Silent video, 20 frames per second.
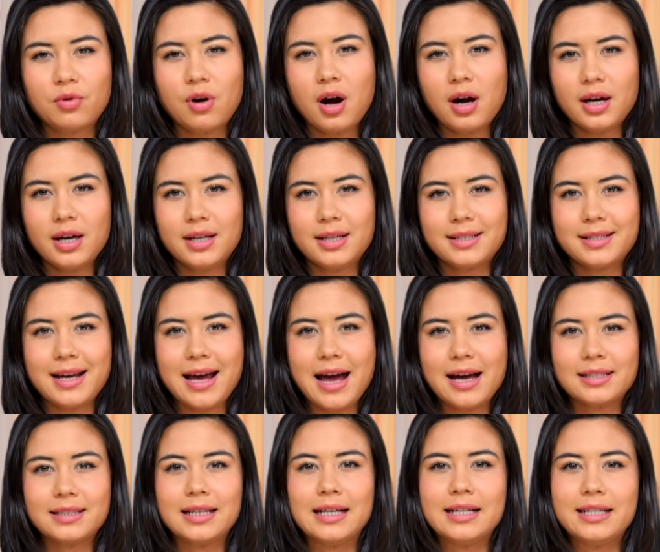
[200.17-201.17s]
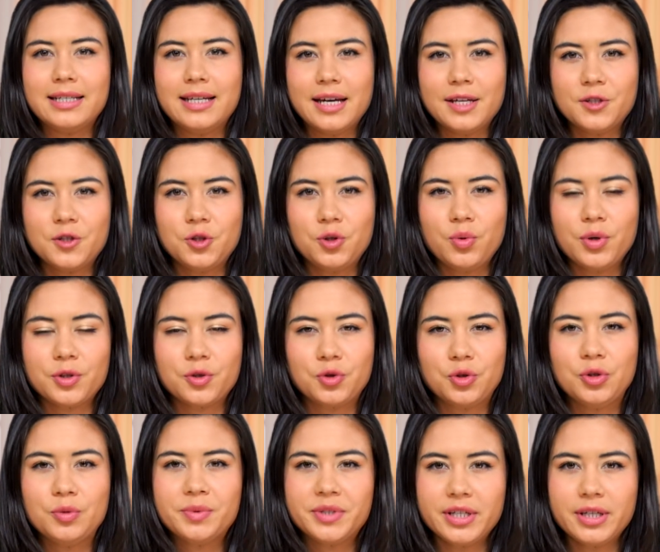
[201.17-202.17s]
rocket attacks against U.S.
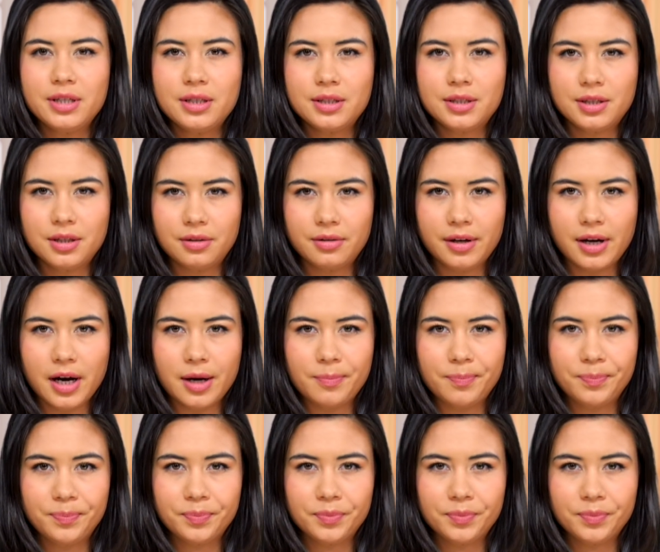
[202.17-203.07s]
troops in Syria.